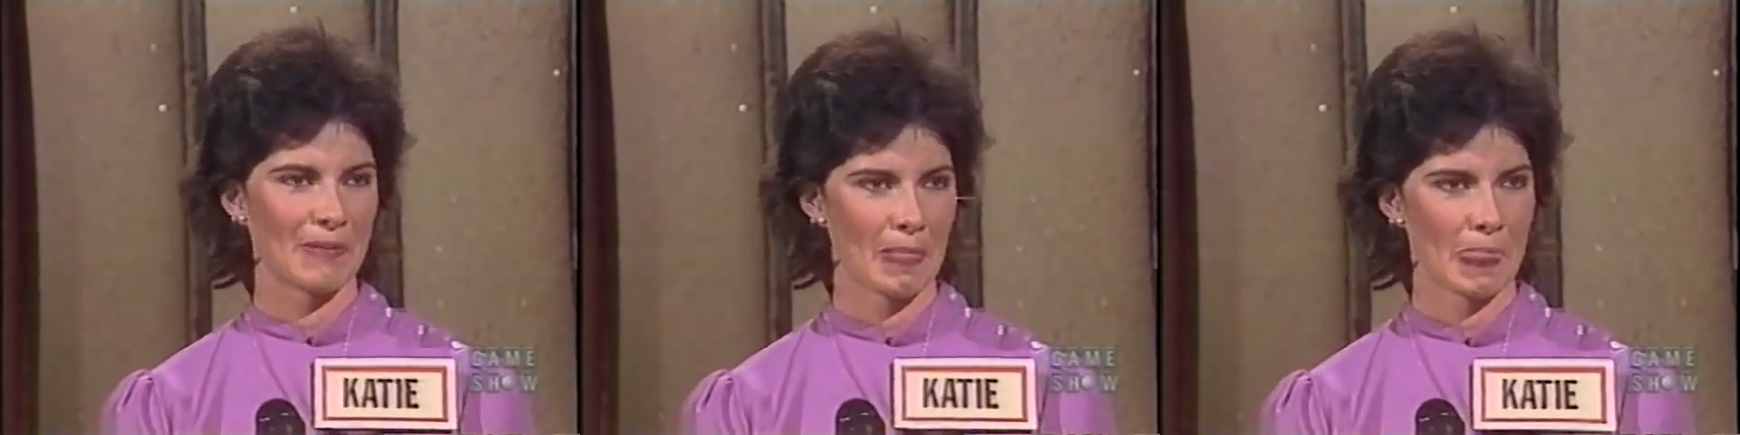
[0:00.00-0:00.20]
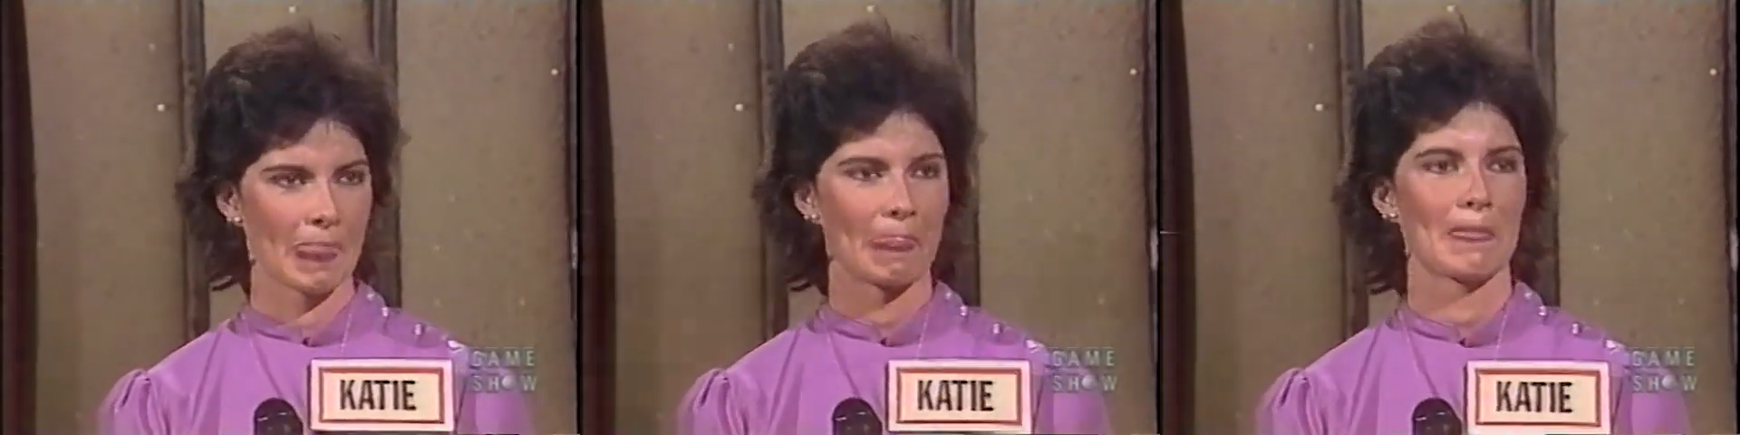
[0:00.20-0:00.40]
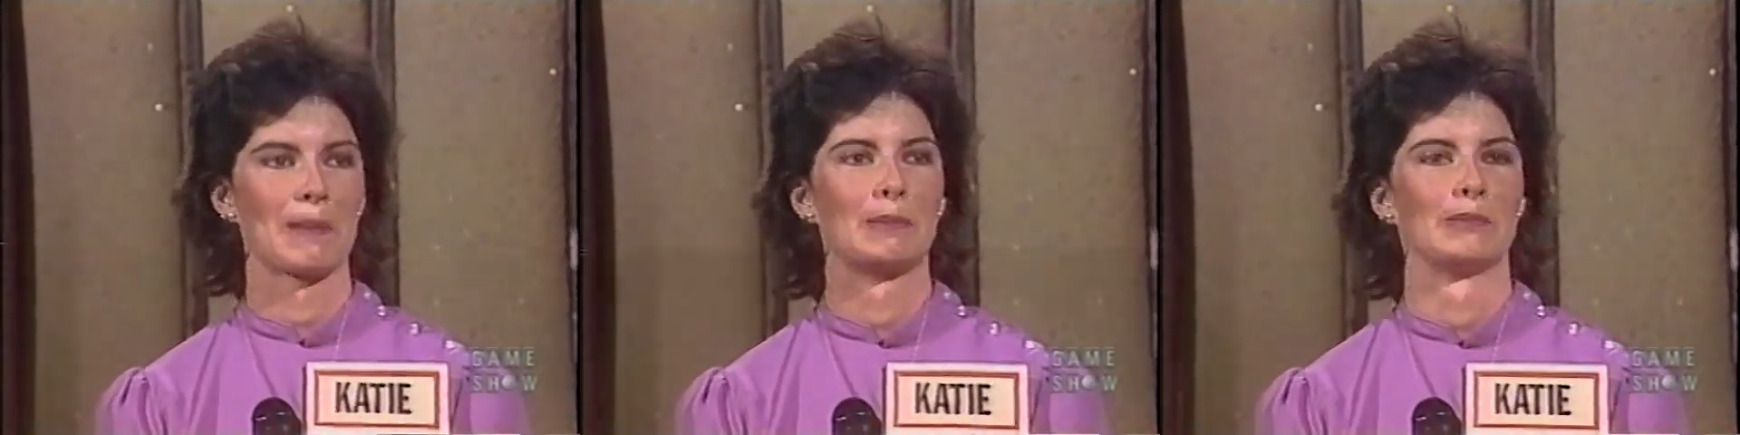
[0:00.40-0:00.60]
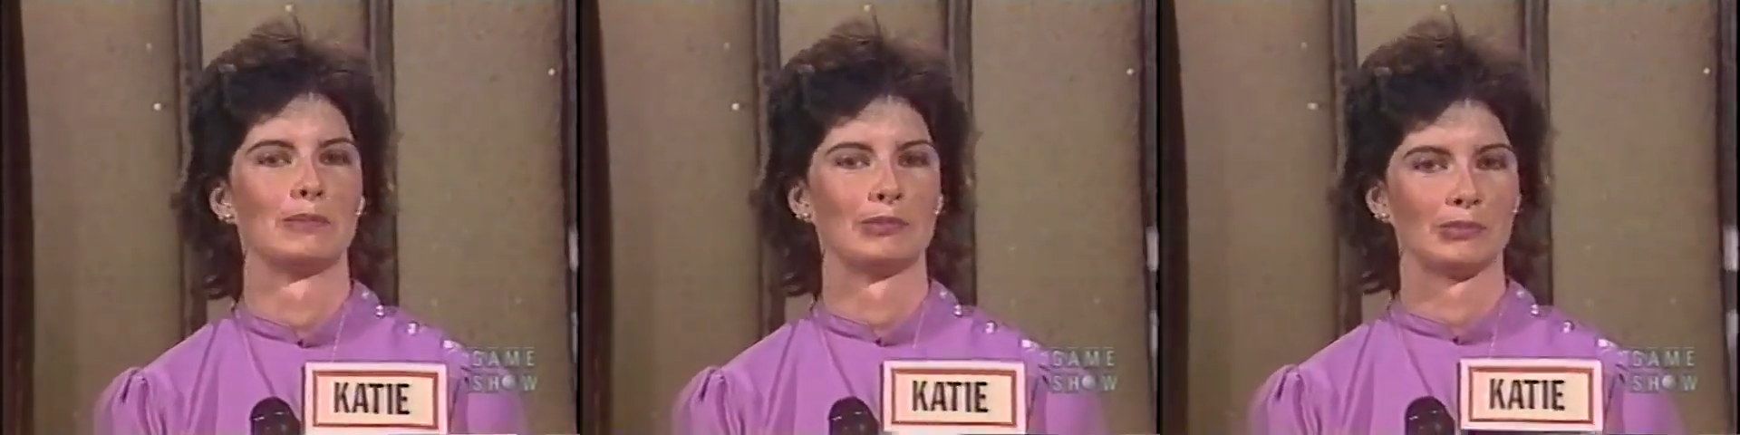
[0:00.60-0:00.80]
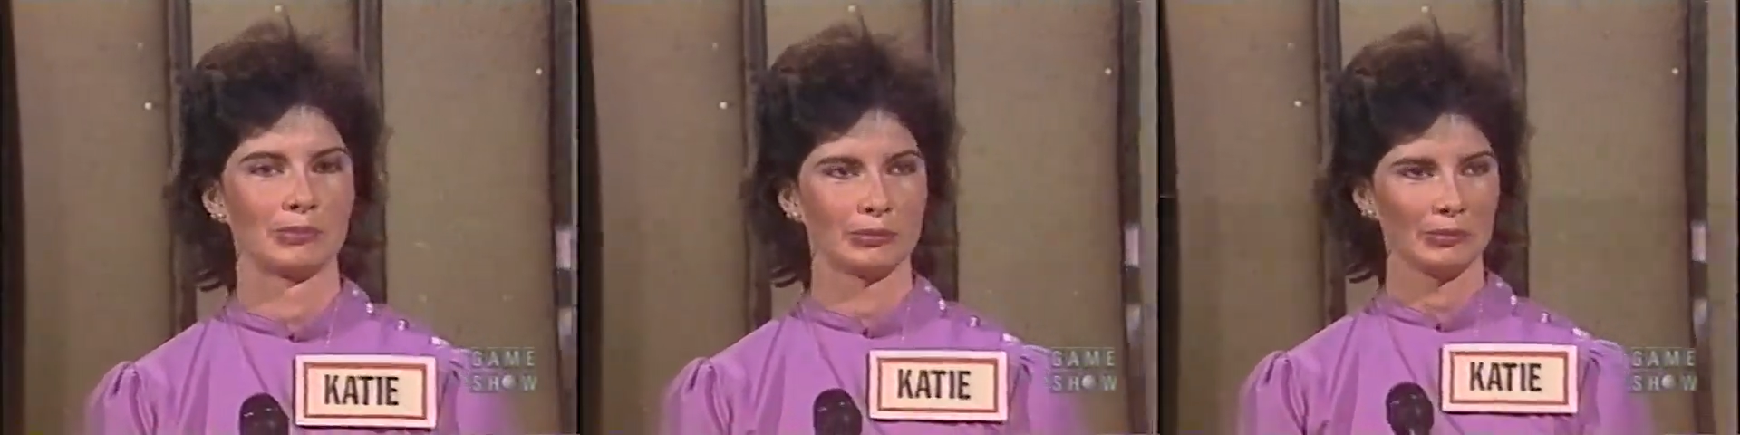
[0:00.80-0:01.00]
And if both
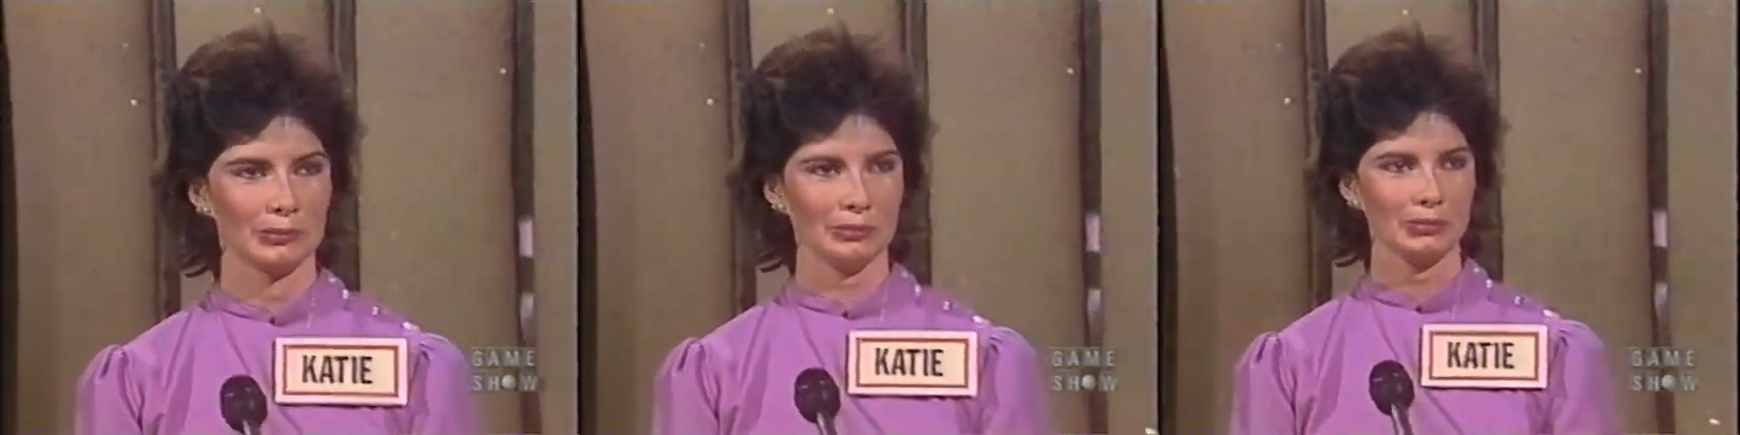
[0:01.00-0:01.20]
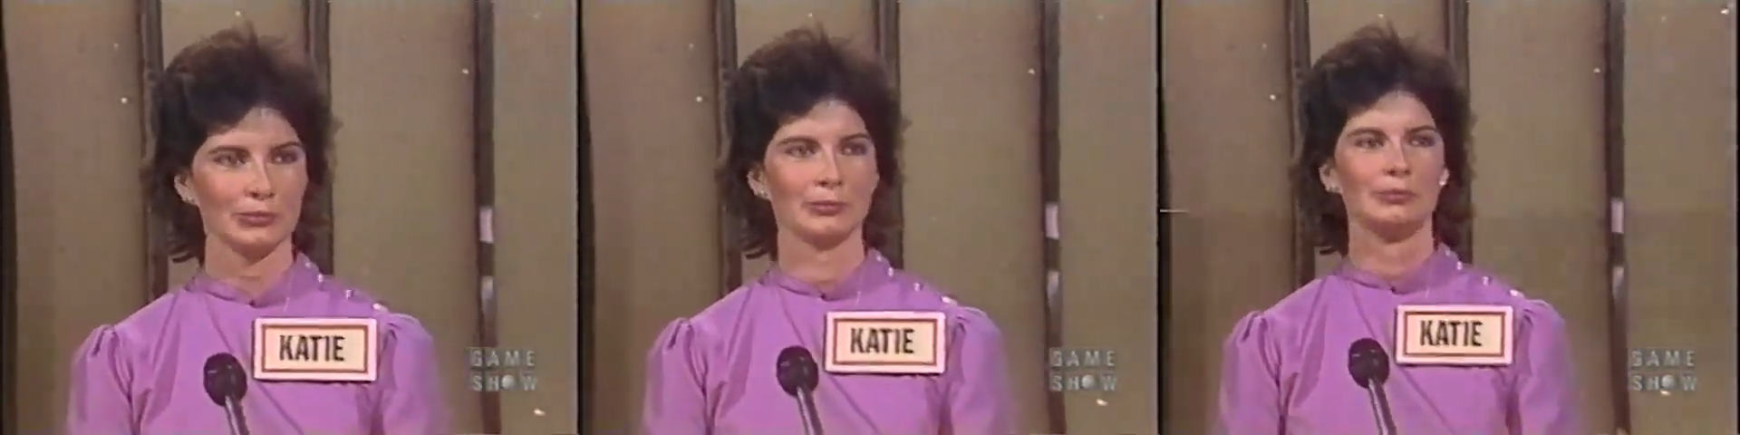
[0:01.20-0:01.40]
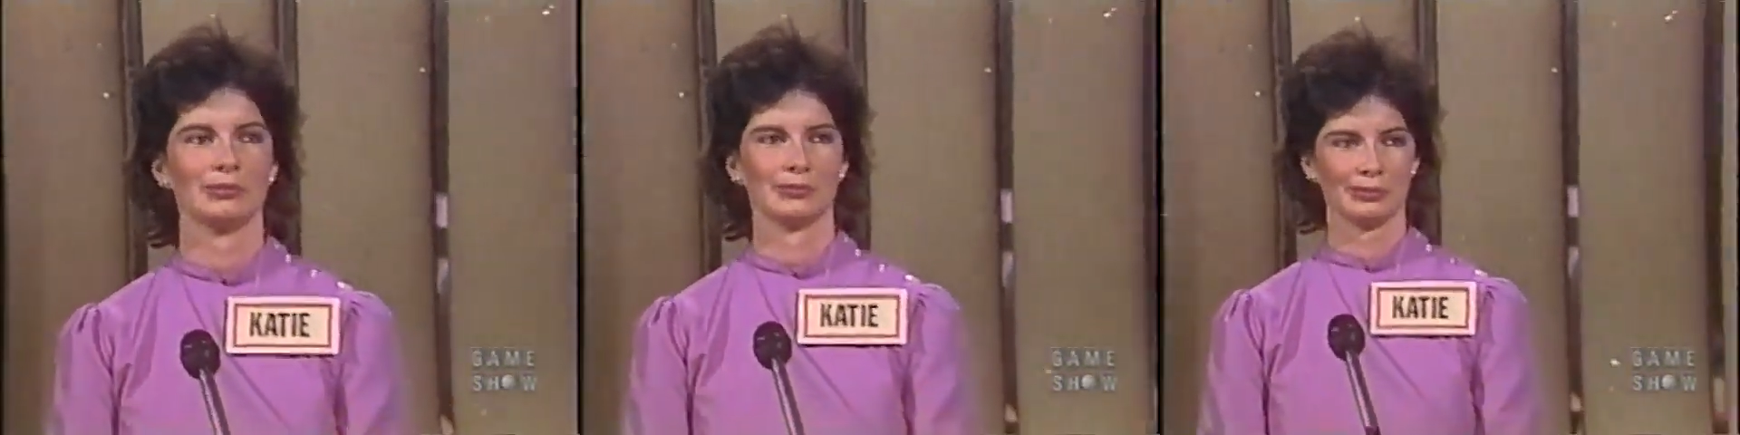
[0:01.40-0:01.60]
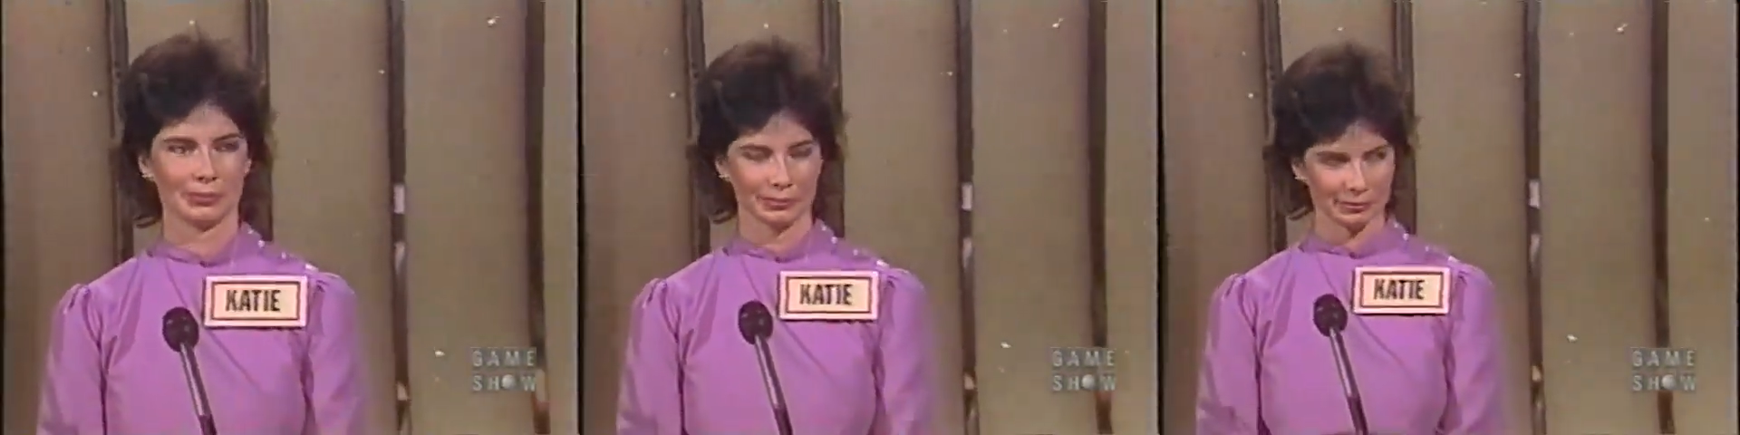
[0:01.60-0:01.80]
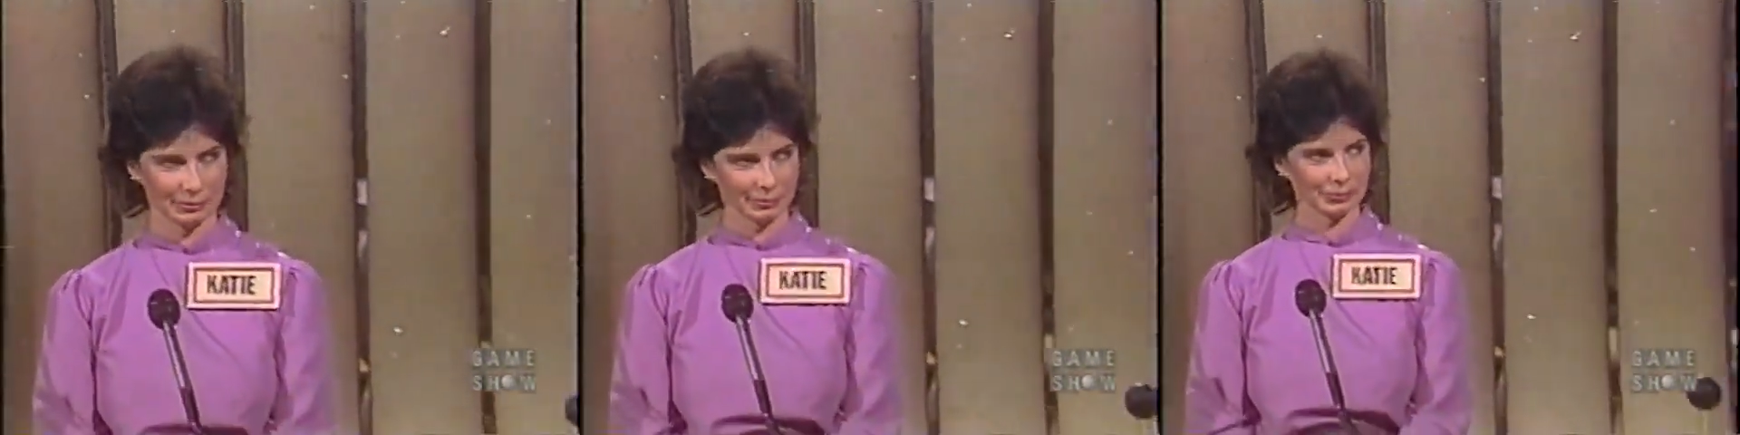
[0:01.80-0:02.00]
of you are ready,
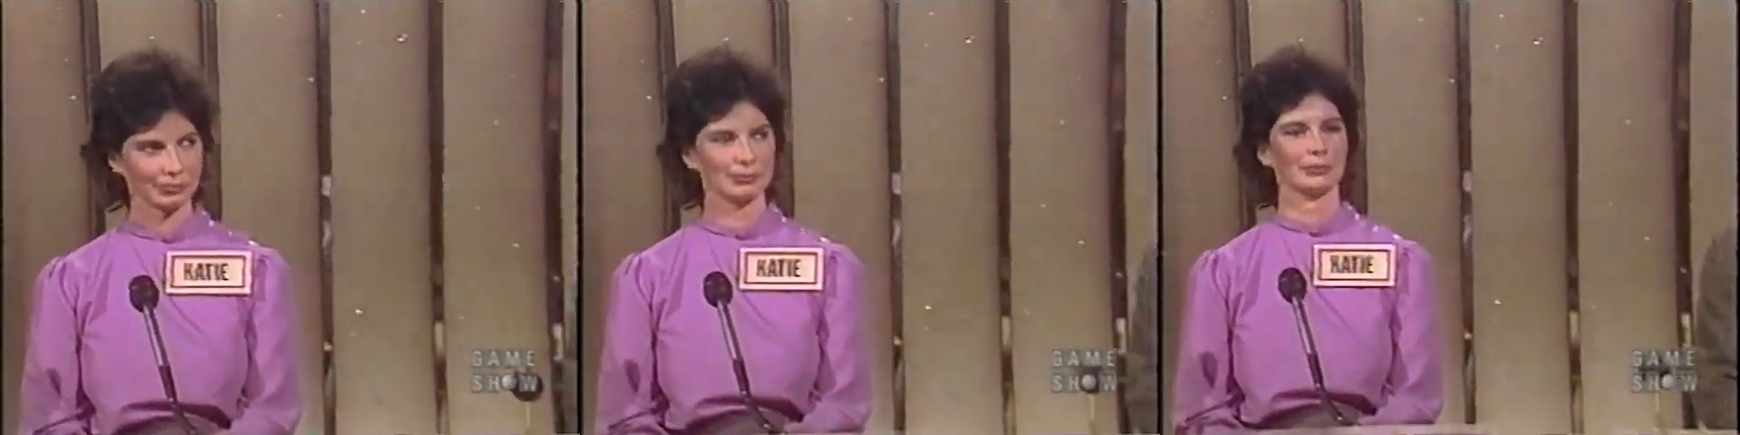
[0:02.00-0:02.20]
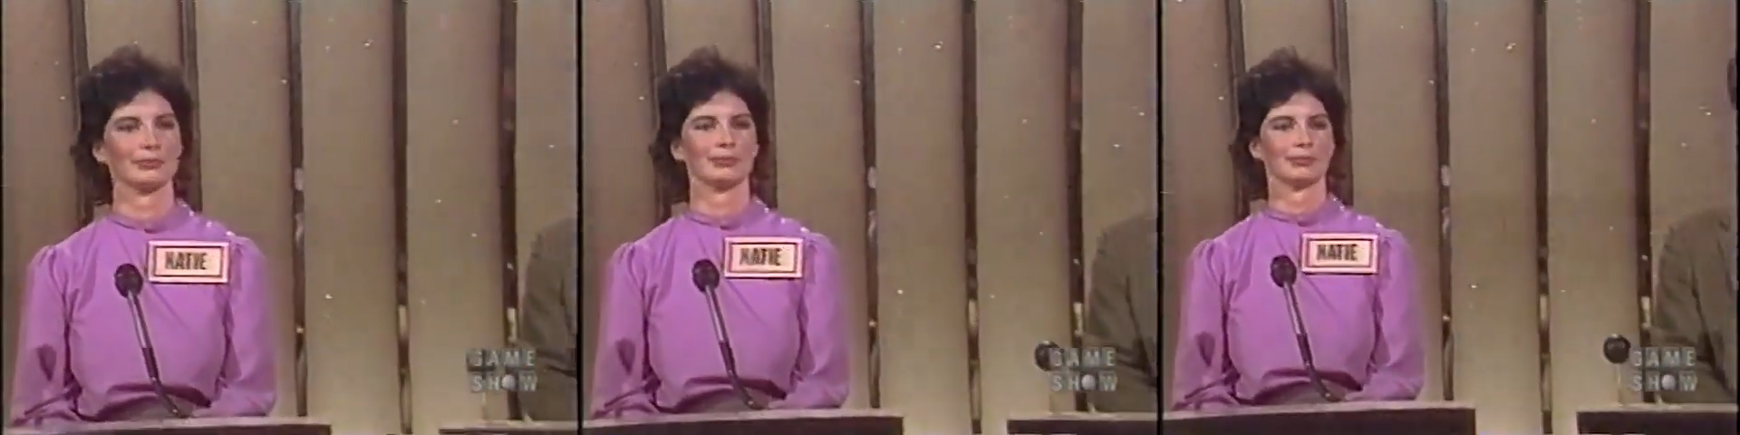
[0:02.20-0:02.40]
I will give you an